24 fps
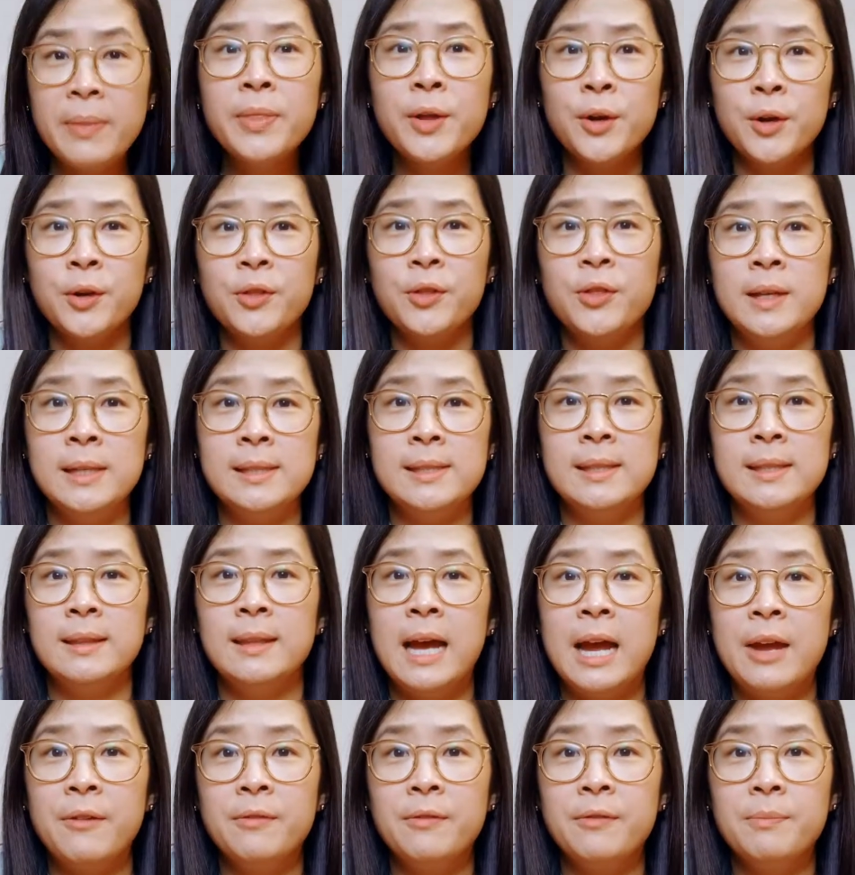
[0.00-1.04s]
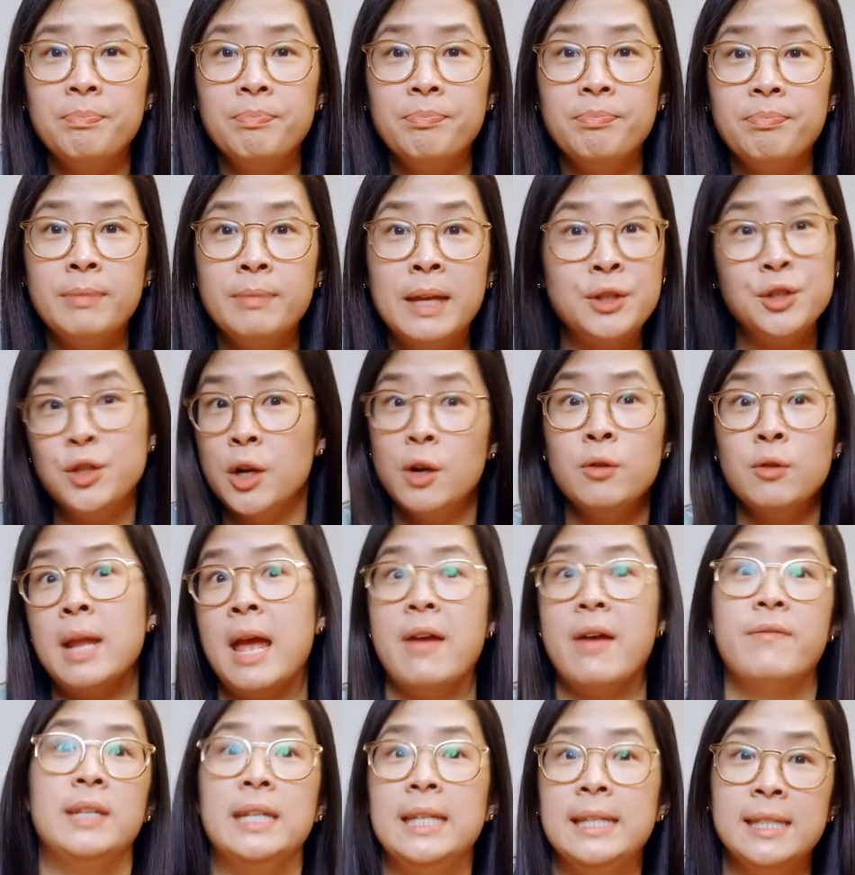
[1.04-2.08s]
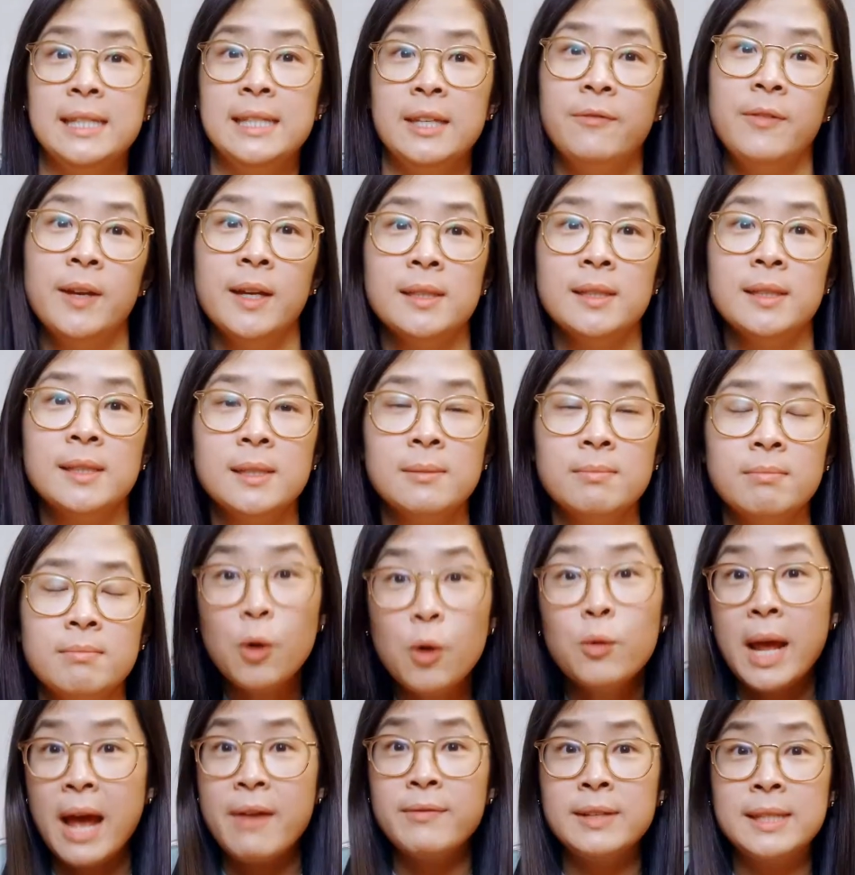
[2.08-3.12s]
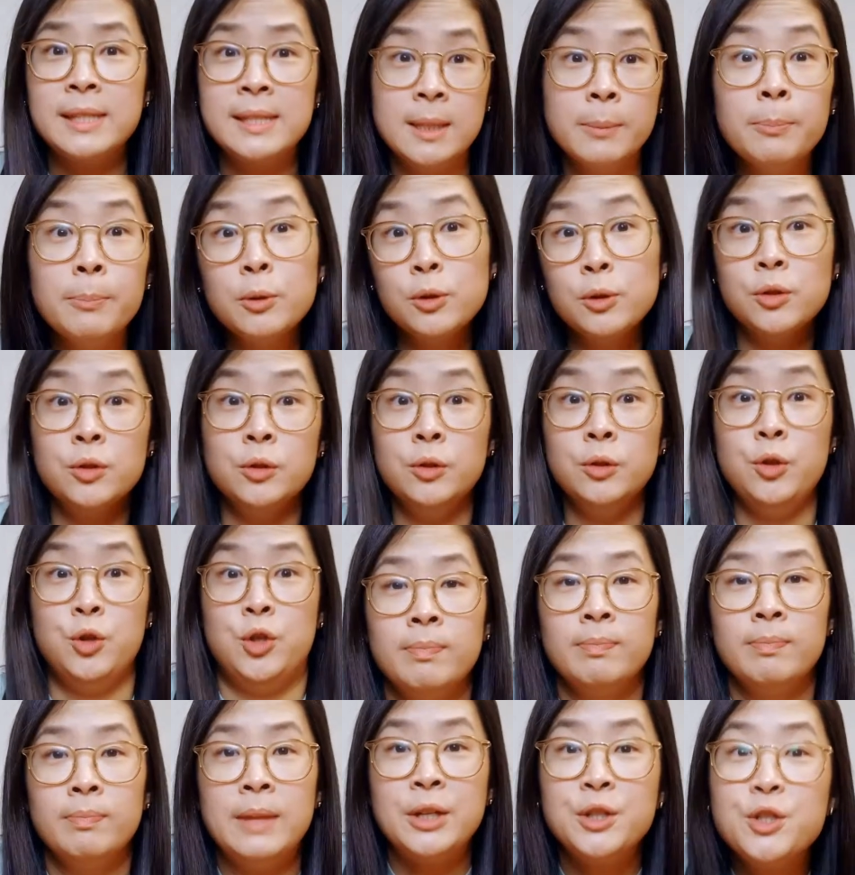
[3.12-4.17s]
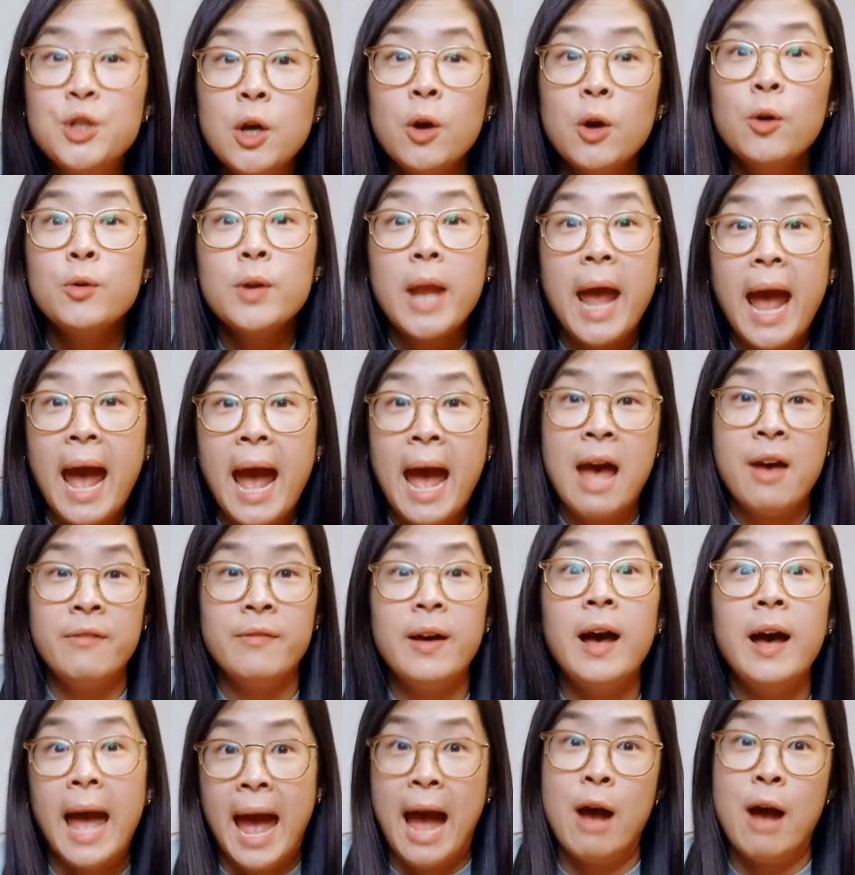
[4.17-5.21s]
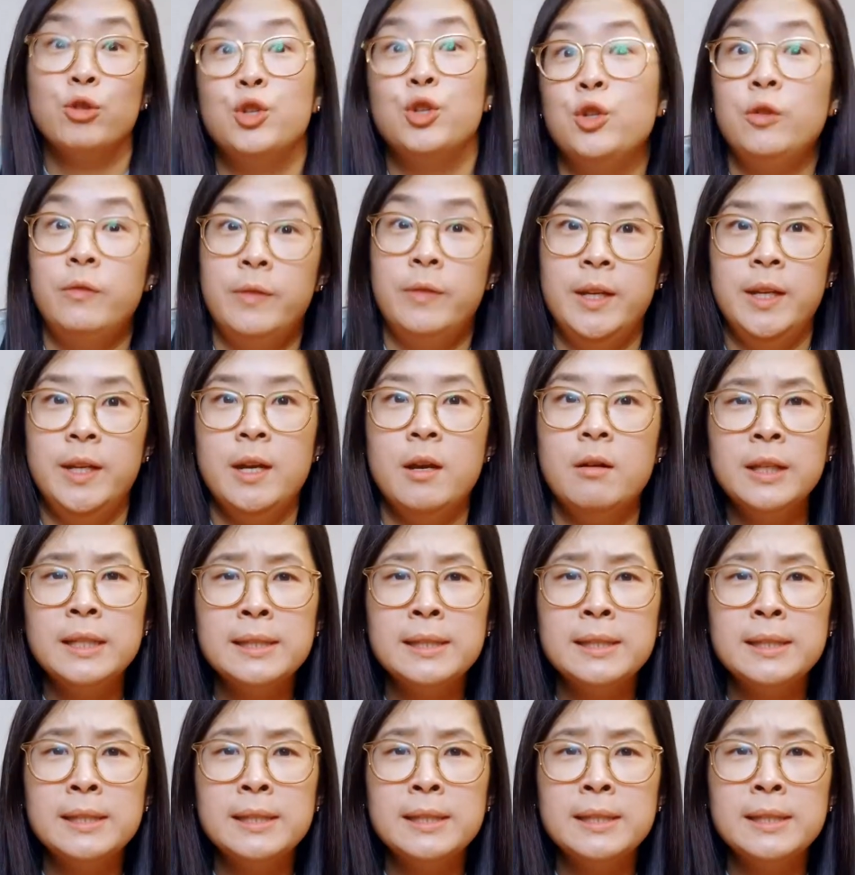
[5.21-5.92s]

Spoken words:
there are things in life that don't have an easy fix, that don't have a simple solution, that don't have a how-to video.